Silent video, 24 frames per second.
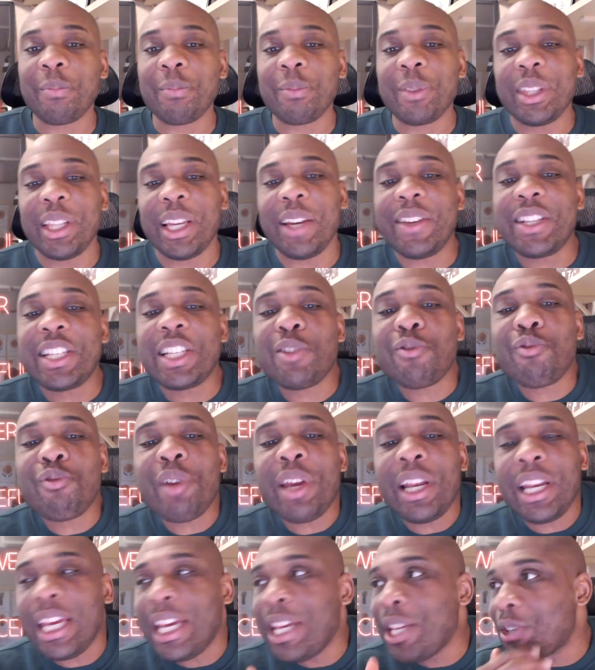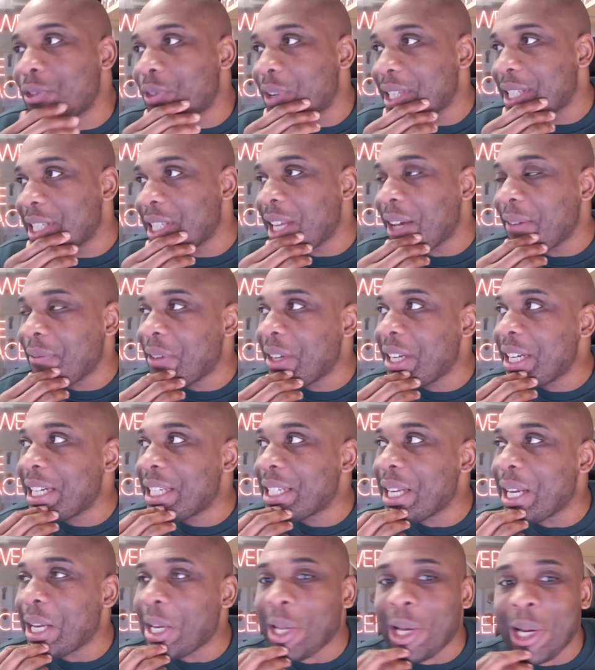Now, this is really interesting. I think in
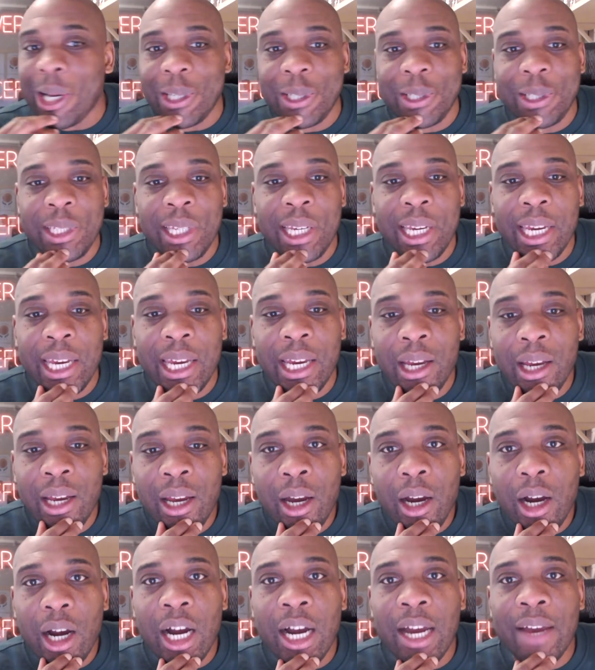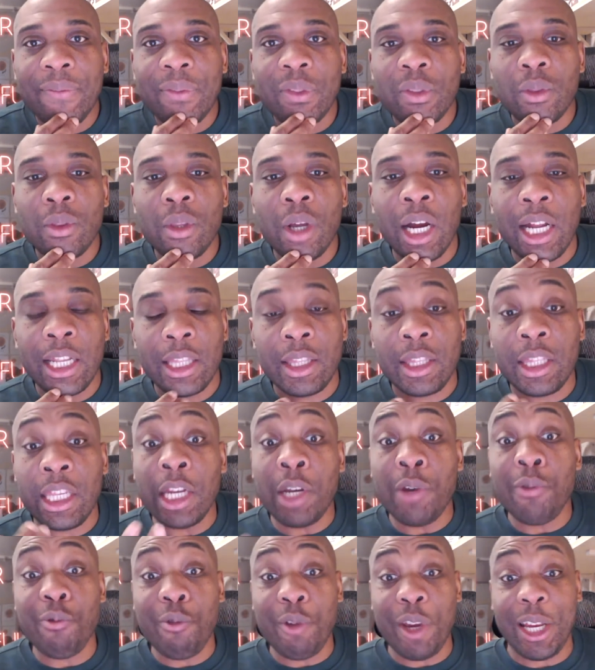the last year, I
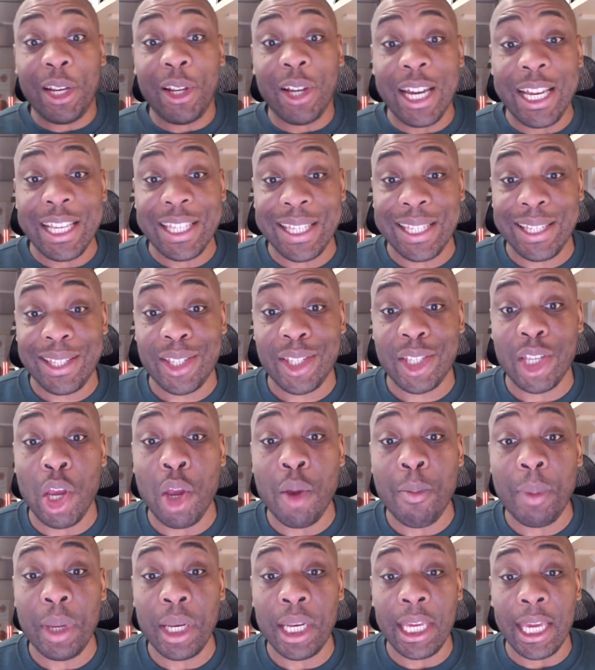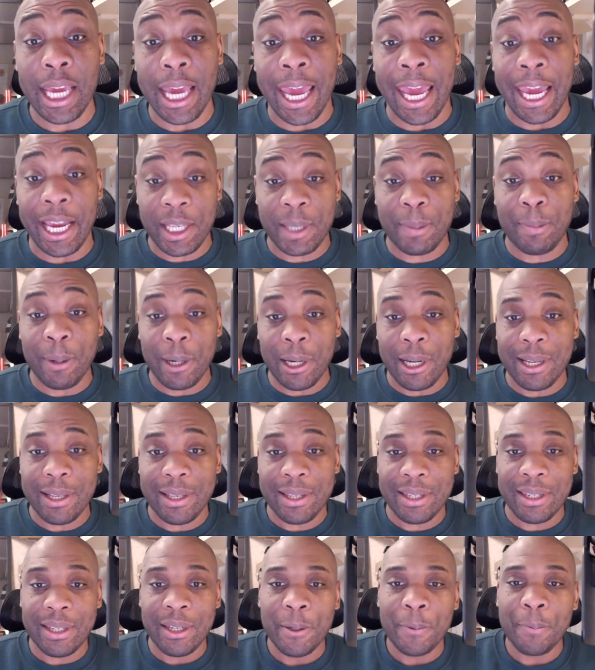didn't realize there's so many
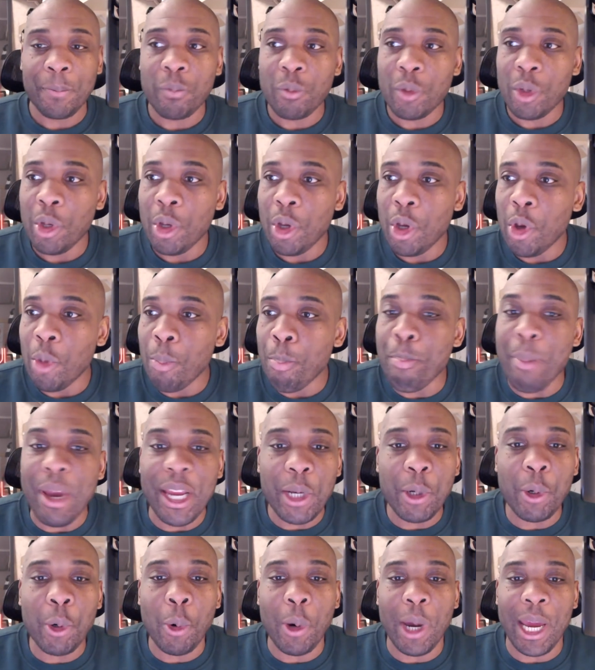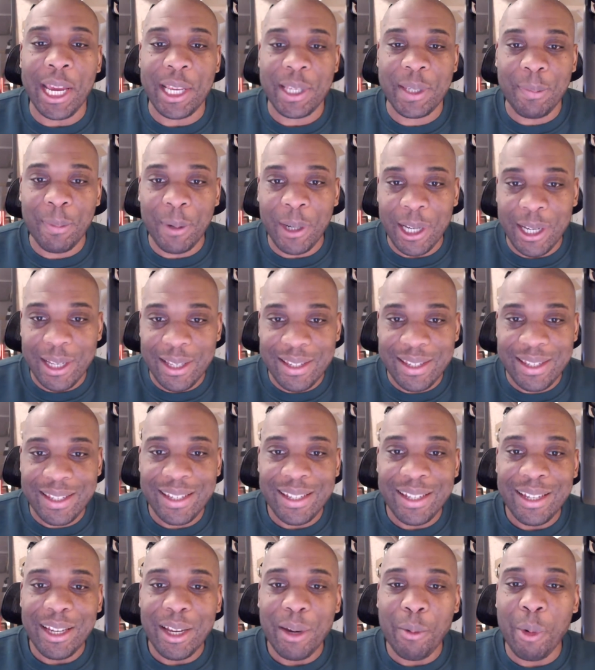experts, medical experts,
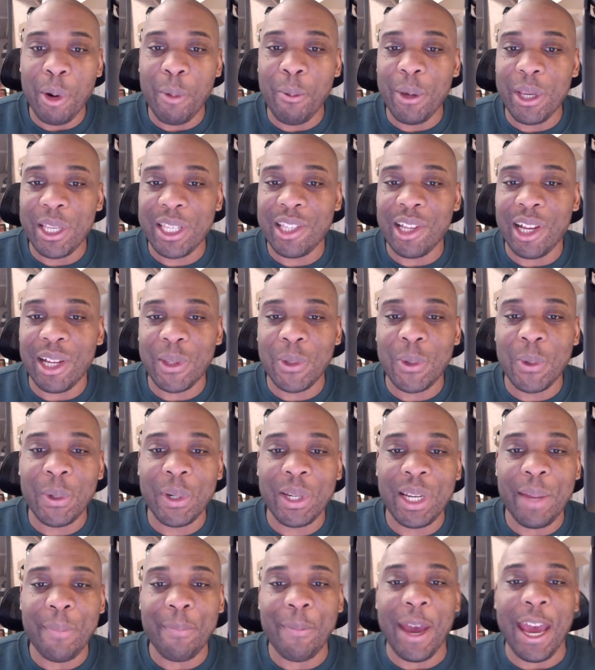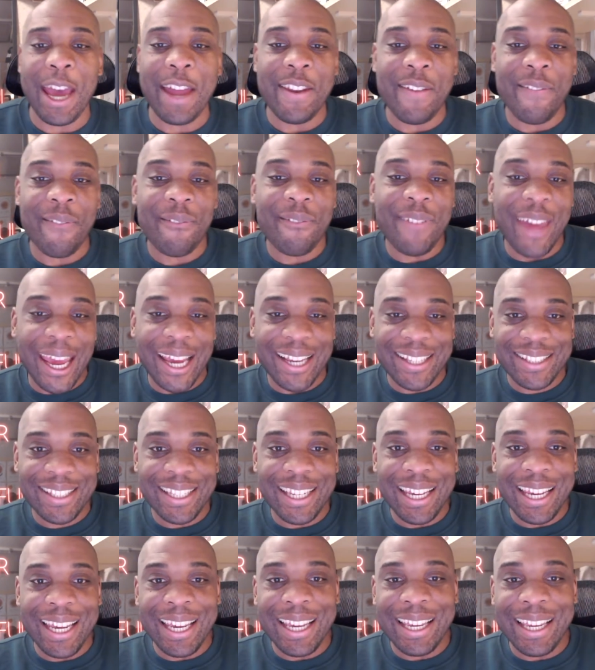when we start talking about the
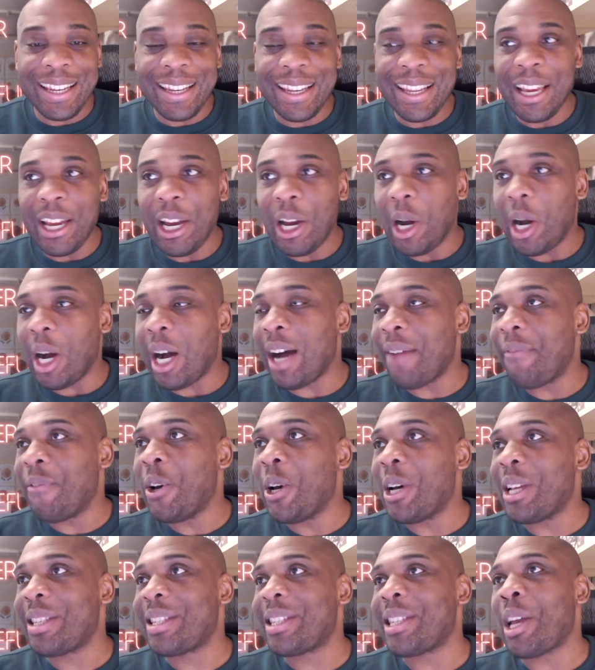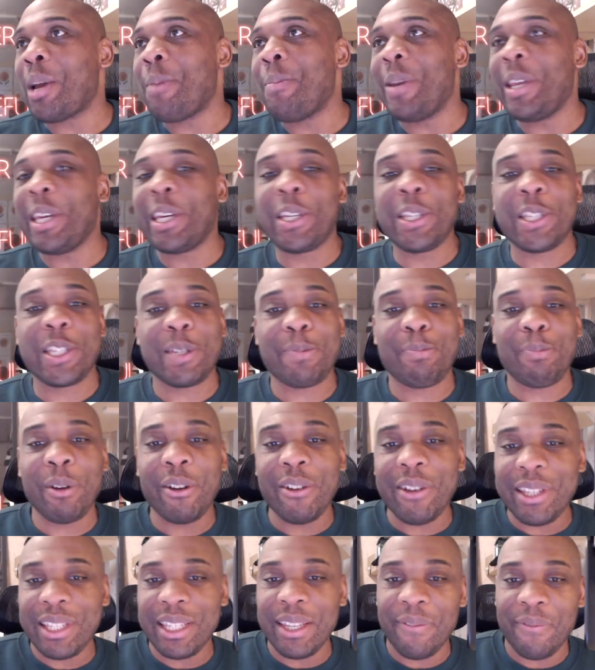vaccine. I've heard so many
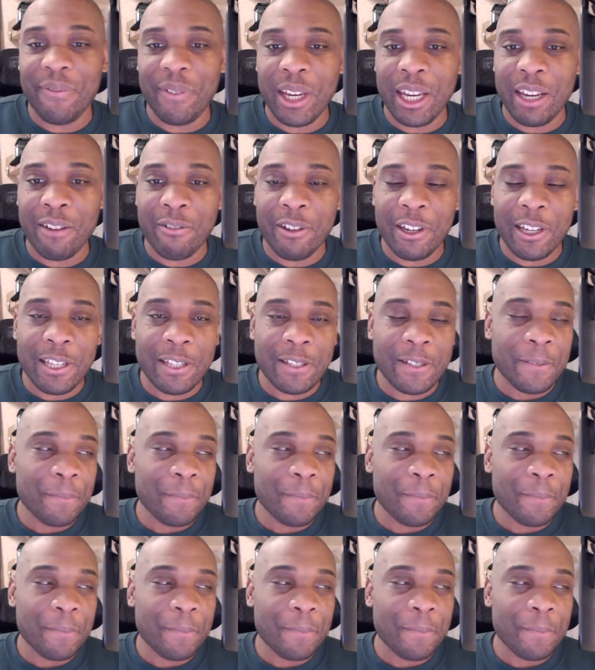conspiracy theories.